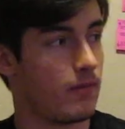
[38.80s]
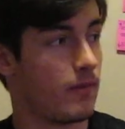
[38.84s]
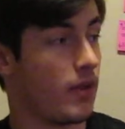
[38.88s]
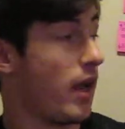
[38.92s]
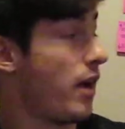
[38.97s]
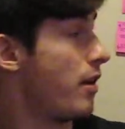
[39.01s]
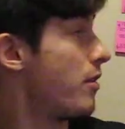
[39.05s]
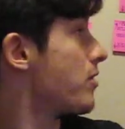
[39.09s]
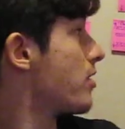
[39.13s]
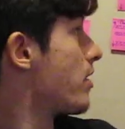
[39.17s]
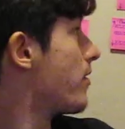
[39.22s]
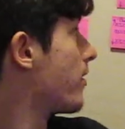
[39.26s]

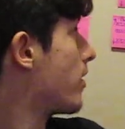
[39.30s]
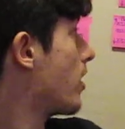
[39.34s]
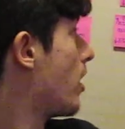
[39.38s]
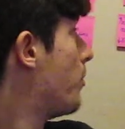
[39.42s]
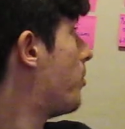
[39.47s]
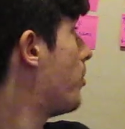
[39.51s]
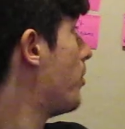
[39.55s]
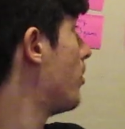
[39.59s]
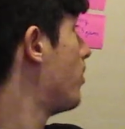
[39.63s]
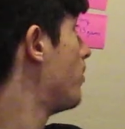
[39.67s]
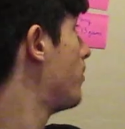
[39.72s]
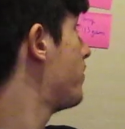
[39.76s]
also have a
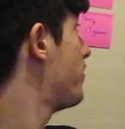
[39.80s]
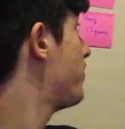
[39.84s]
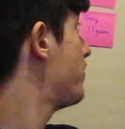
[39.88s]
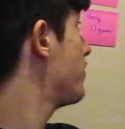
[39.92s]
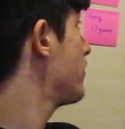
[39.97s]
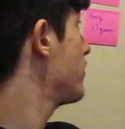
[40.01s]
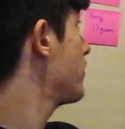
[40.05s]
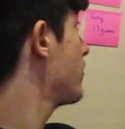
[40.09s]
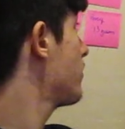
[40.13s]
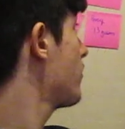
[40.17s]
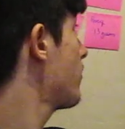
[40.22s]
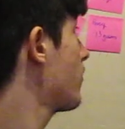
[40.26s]
couple
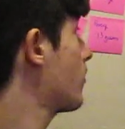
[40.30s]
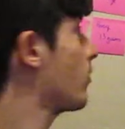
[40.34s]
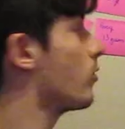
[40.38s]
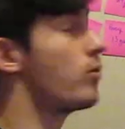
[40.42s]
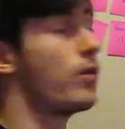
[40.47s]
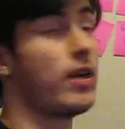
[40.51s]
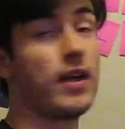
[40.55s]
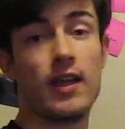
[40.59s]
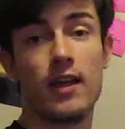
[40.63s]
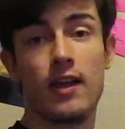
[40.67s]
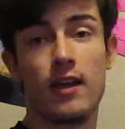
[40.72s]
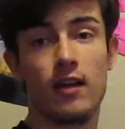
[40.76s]

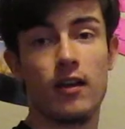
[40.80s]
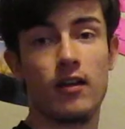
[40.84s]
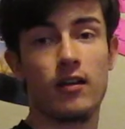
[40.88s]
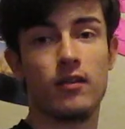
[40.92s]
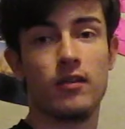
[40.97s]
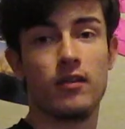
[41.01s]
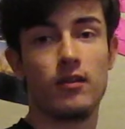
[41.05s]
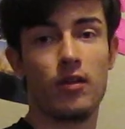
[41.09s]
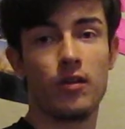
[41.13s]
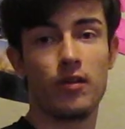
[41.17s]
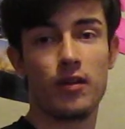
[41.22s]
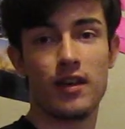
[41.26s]
right here
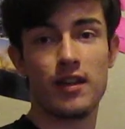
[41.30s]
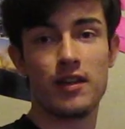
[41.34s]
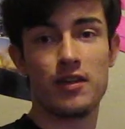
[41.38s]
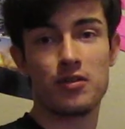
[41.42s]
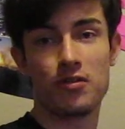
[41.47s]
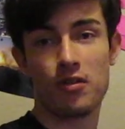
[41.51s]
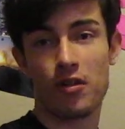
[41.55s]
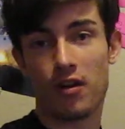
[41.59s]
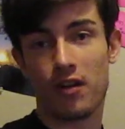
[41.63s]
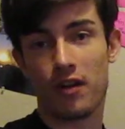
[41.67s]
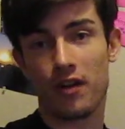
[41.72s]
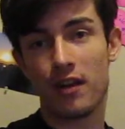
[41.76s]
already
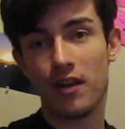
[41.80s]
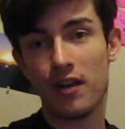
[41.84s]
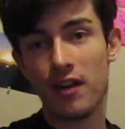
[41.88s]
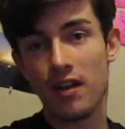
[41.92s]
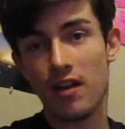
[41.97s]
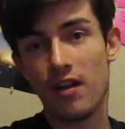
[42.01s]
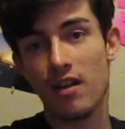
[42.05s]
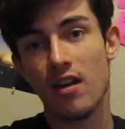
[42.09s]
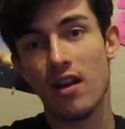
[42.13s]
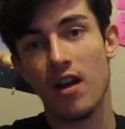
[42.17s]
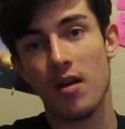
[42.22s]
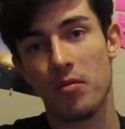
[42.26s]
drawn.
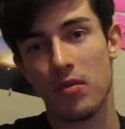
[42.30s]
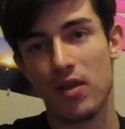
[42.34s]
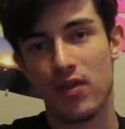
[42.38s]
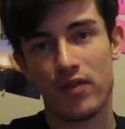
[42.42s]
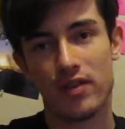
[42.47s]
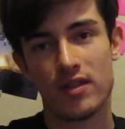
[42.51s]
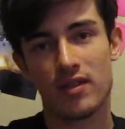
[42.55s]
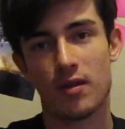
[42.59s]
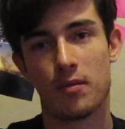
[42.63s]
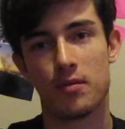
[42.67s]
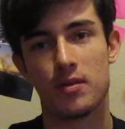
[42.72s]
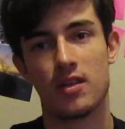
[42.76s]
I'm leaving
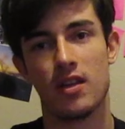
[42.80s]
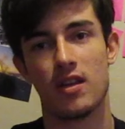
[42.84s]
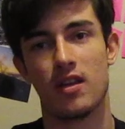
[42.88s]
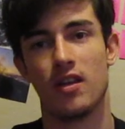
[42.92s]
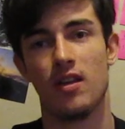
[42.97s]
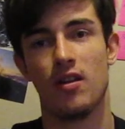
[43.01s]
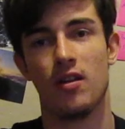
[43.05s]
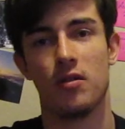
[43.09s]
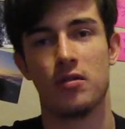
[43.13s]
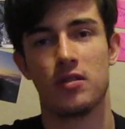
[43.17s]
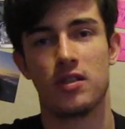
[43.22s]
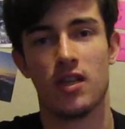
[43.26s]
some sticky
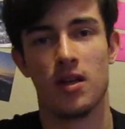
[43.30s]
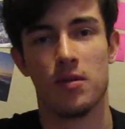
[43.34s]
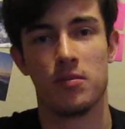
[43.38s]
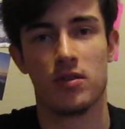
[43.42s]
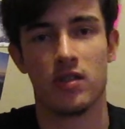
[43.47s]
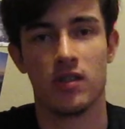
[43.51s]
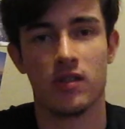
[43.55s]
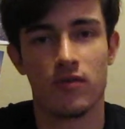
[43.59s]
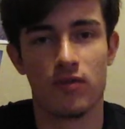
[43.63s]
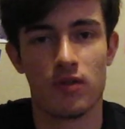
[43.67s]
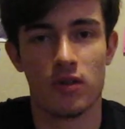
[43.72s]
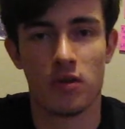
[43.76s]
notes up
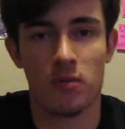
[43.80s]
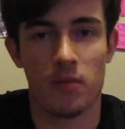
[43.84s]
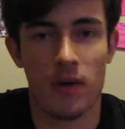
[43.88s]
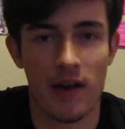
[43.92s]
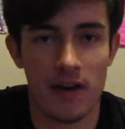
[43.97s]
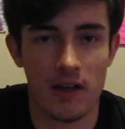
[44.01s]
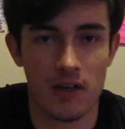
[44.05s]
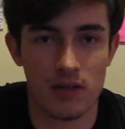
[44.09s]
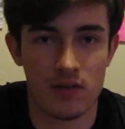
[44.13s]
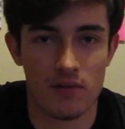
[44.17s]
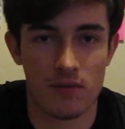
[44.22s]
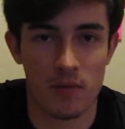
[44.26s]
just for
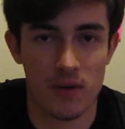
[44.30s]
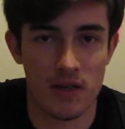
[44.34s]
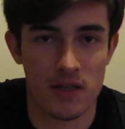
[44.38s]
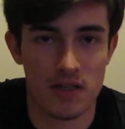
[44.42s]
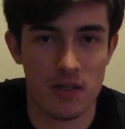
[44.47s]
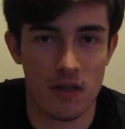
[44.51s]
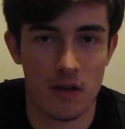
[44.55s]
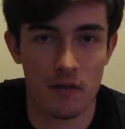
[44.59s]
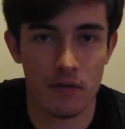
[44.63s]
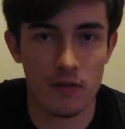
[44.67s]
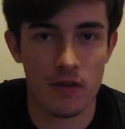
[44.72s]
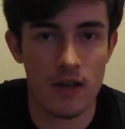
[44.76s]
reminders for
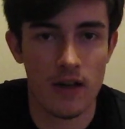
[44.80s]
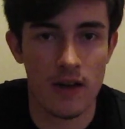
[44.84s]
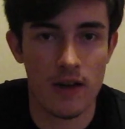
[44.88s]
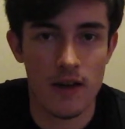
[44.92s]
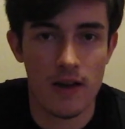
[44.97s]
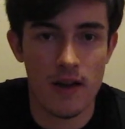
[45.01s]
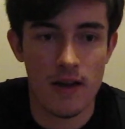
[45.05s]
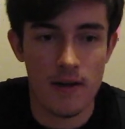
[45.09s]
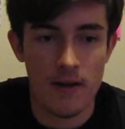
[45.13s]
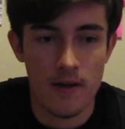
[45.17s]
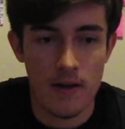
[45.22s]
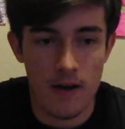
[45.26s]
myself,
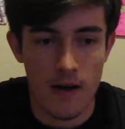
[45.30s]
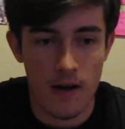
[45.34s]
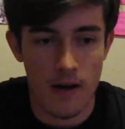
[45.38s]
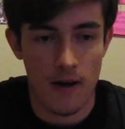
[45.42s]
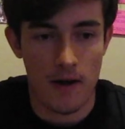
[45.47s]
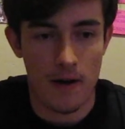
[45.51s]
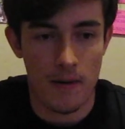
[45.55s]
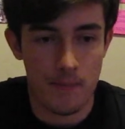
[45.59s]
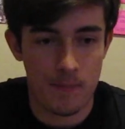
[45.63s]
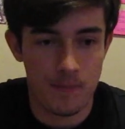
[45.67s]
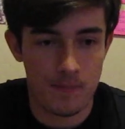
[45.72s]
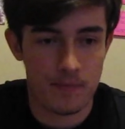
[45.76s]

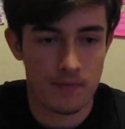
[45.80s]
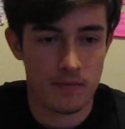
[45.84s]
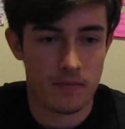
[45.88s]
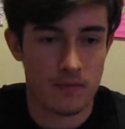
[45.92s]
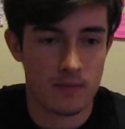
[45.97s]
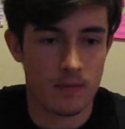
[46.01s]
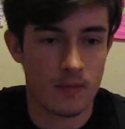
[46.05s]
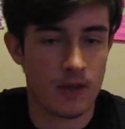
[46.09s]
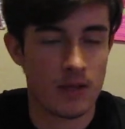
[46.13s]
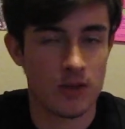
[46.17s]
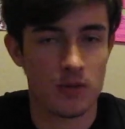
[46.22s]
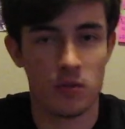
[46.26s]

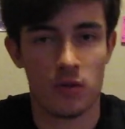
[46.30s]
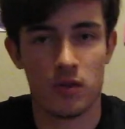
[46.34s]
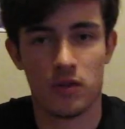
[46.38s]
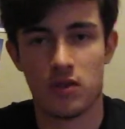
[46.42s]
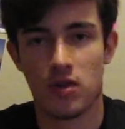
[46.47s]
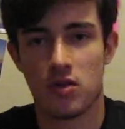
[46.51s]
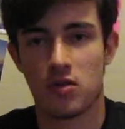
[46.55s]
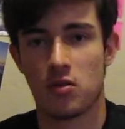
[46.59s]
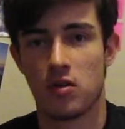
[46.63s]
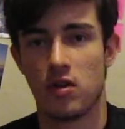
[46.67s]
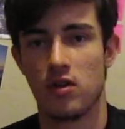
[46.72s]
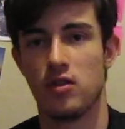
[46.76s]
as well as
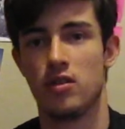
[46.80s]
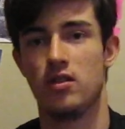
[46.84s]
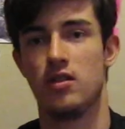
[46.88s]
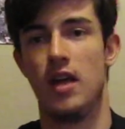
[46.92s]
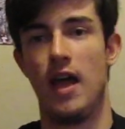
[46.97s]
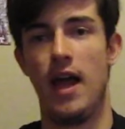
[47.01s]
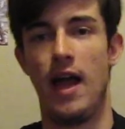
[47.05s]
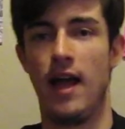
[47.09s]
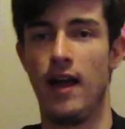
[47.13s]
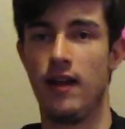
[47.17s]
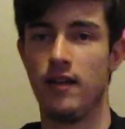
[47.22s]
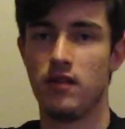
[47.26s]
just sort of just
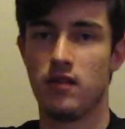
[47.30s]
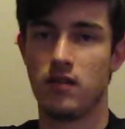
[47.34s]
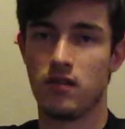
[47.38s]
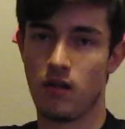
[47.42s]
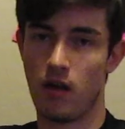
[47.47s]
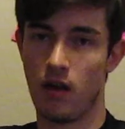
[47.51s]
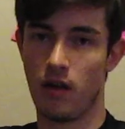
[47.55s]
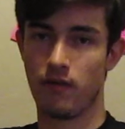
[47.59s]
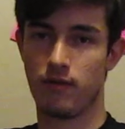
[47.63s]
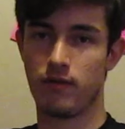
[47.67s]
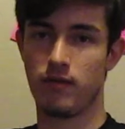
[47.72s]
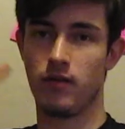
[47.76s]
add
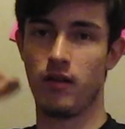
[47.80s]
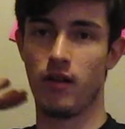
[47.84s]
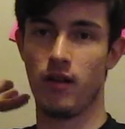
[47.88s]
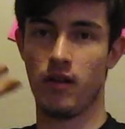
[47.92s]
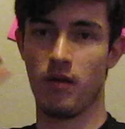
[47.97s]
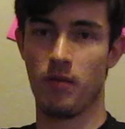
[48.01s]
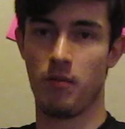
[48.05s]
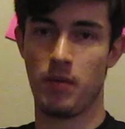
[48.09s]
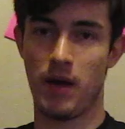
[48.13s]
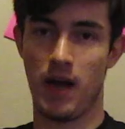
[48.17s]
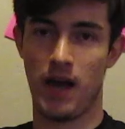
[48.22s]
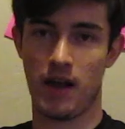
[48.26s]
stuff to the
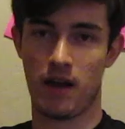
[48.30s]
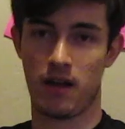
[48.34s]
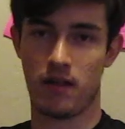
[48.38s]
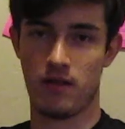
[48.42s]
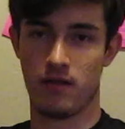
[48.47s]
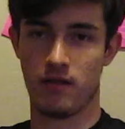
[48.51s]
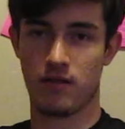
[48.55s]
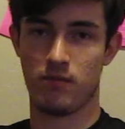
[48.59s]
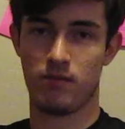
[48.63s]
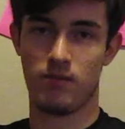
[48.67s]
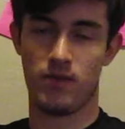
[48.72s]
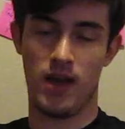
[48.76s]
back of
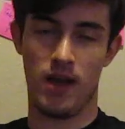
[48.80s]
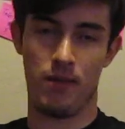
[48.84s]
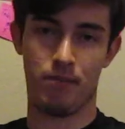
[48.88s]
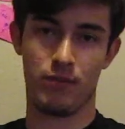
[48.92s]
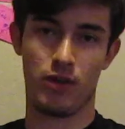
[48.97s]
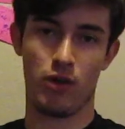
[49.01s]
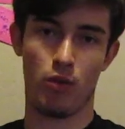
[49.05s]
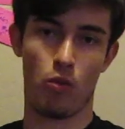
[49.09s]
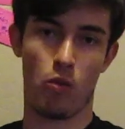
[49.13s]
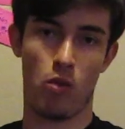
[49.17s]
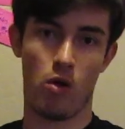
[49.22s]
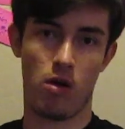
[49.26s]
this
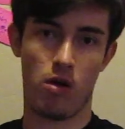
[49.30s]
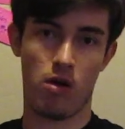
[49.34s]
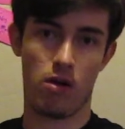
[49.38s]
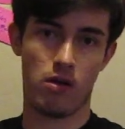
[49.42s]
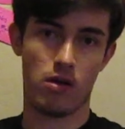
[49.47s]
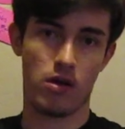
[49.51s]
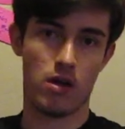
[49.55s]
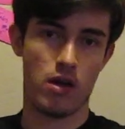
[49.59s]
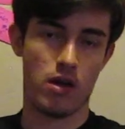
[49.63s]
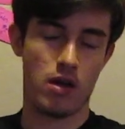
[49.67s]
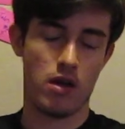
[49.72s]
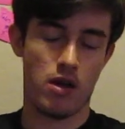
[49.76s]
empty wall.
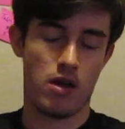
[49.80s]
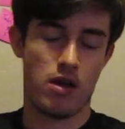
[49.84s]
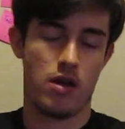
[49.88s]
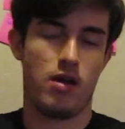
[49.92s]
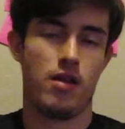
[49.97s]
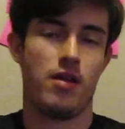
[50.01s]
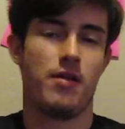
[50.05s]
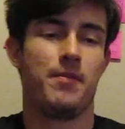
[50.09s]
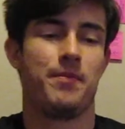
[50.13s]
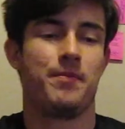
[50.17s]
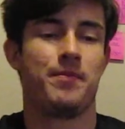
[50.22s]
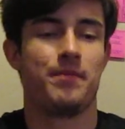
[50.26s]

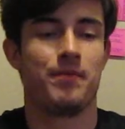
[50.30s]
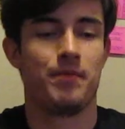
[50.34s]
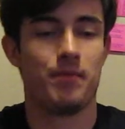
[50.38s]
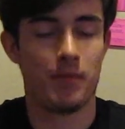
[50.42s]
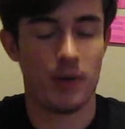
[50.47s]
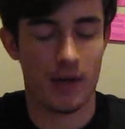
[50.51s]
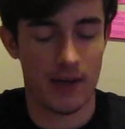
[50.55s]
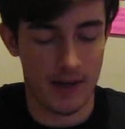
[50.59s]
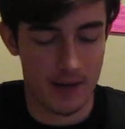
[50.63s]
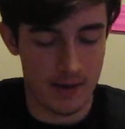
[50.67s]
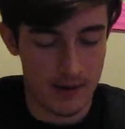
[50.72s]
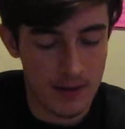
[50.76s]

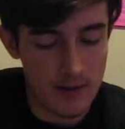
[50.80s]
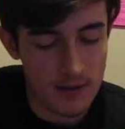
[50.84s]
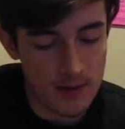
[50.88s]
But